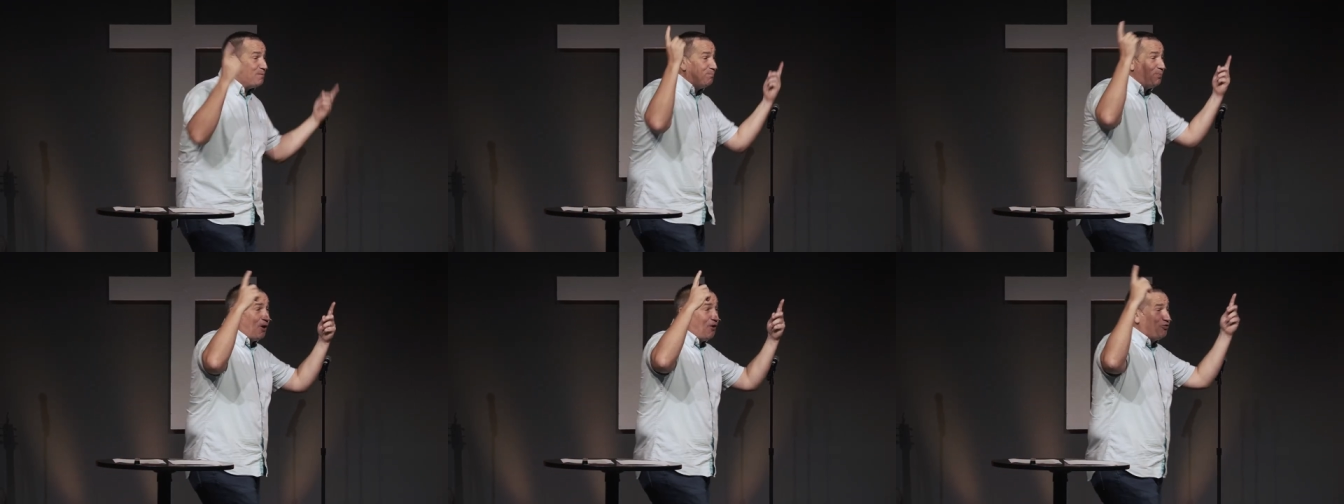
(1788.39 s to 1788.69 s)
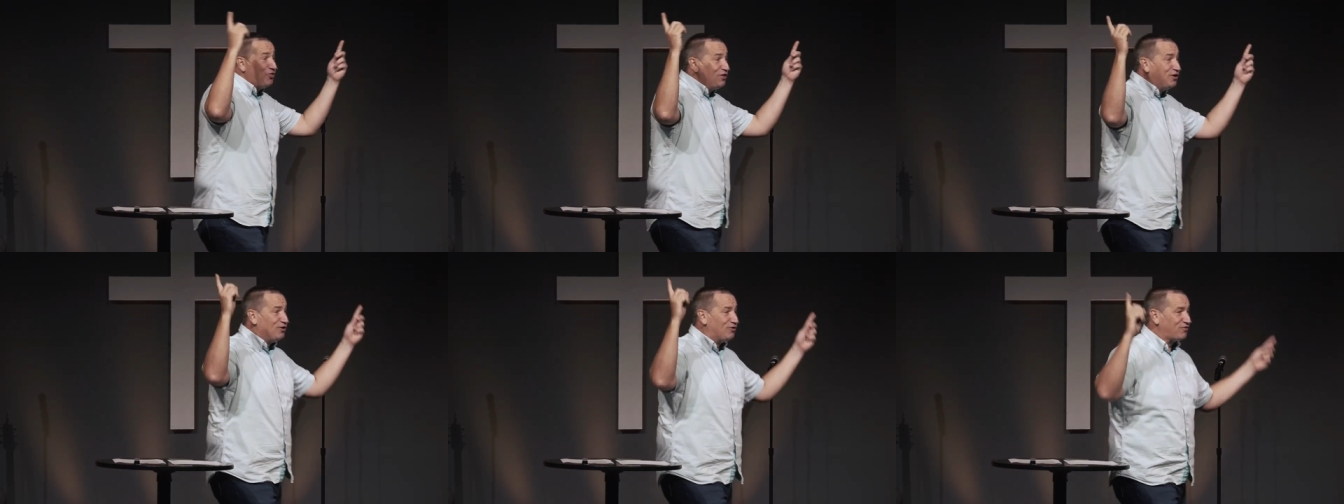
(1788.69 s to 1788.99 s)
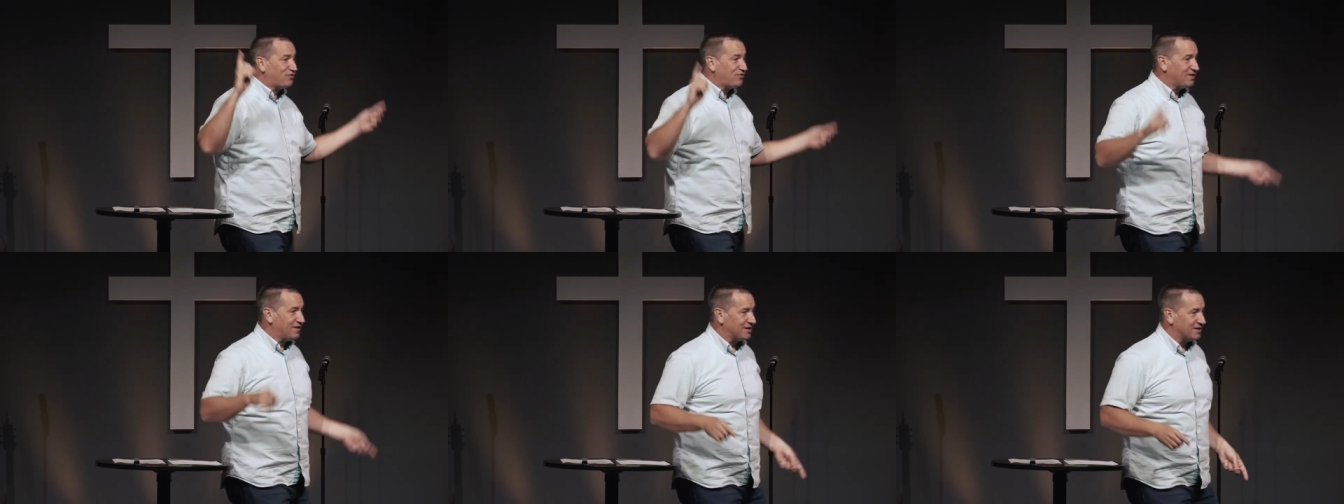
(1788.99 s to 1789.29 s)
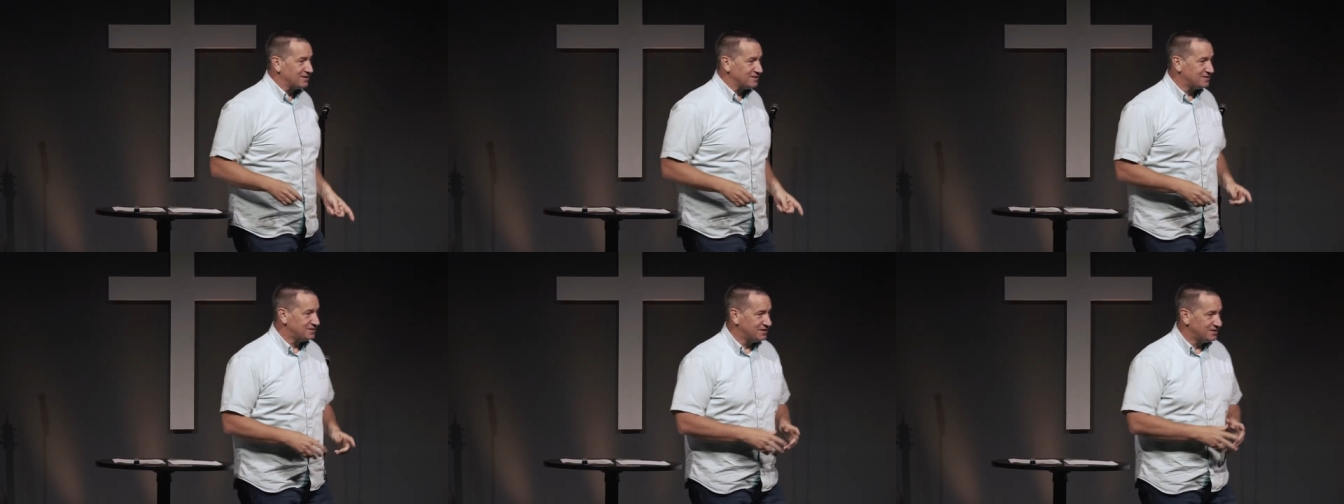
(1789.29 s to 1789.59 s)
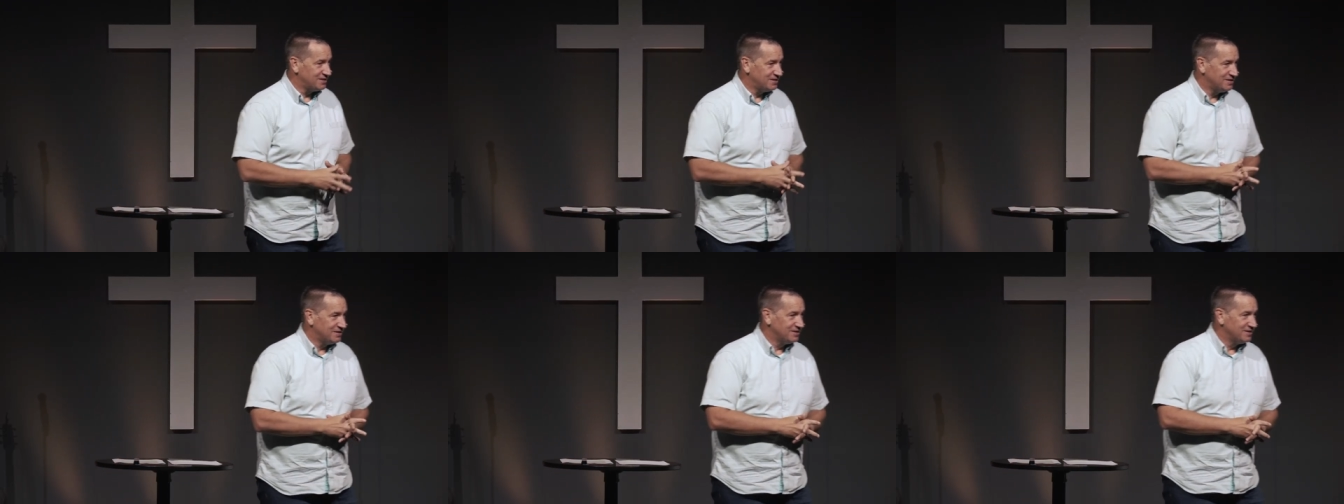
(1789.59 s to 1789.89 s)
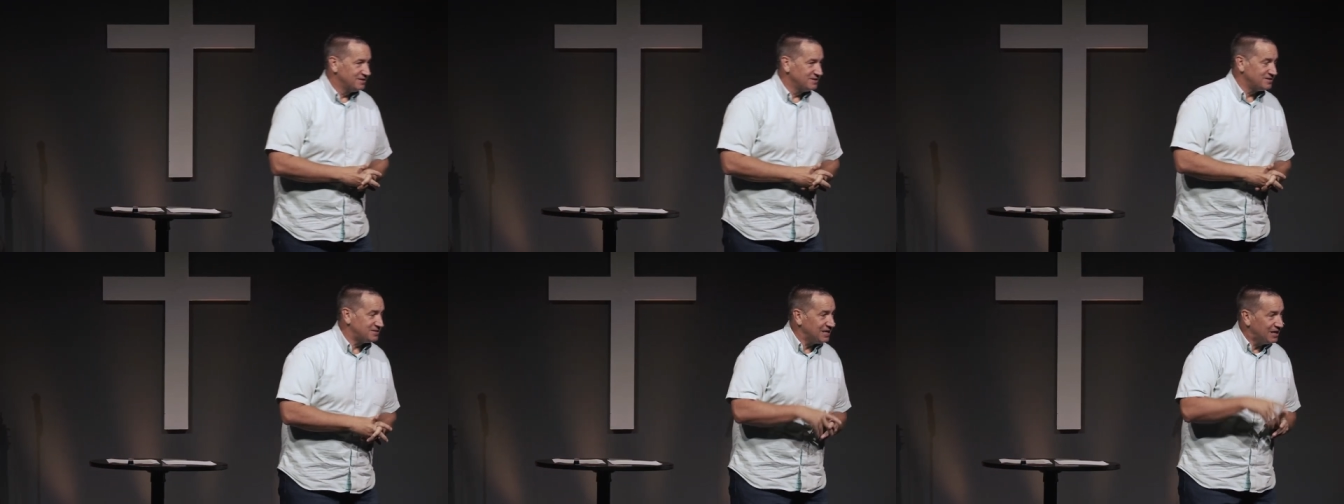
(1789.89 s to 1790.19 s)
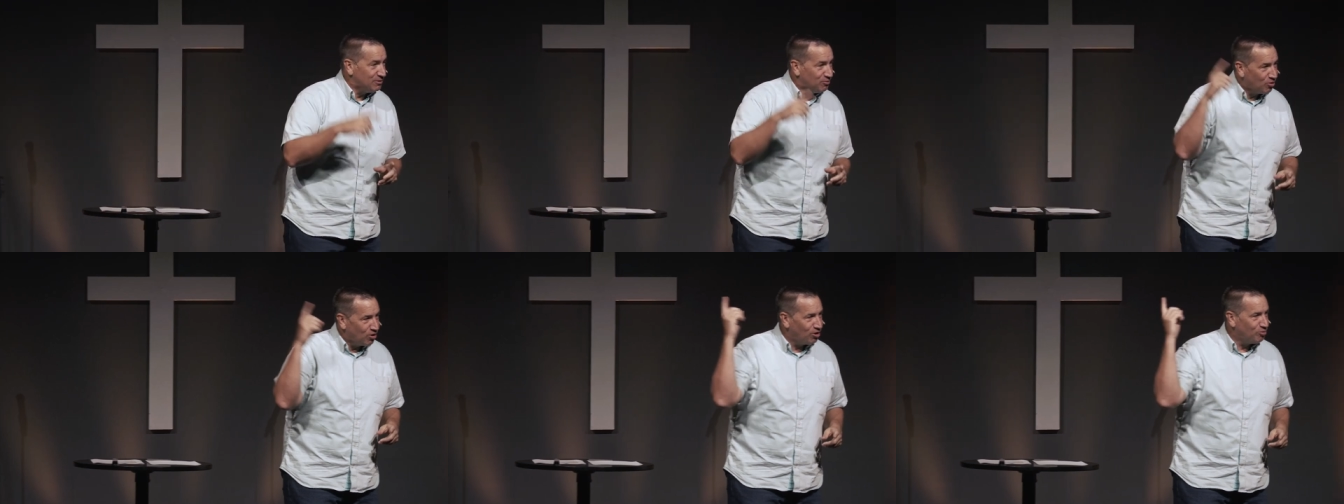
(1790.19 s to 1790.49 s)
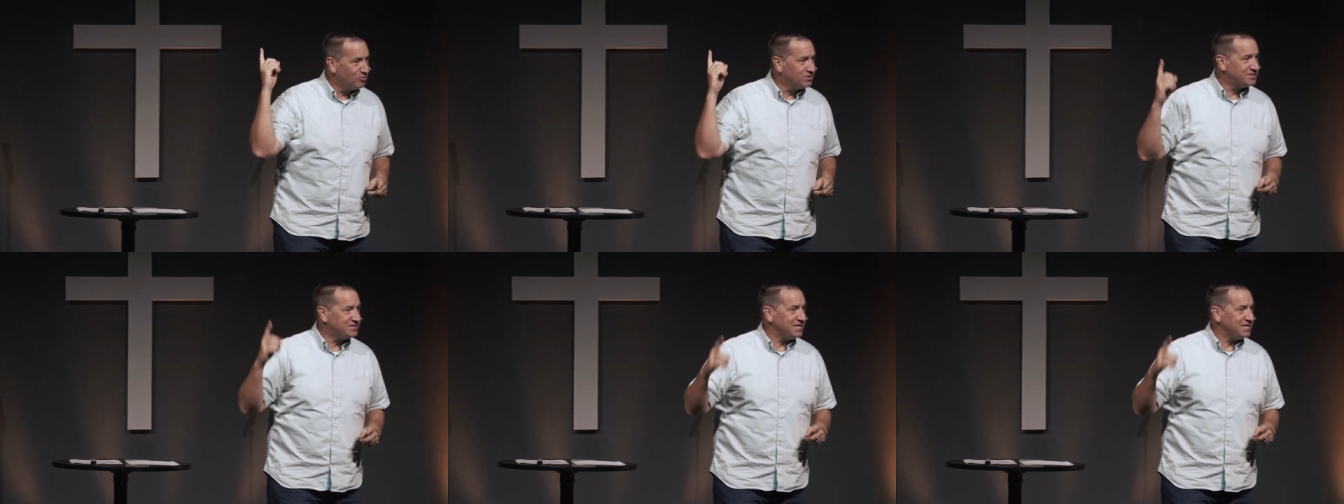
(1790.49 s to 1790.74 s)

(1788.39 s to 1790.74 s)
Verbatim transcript: both of those things. SeaWorld was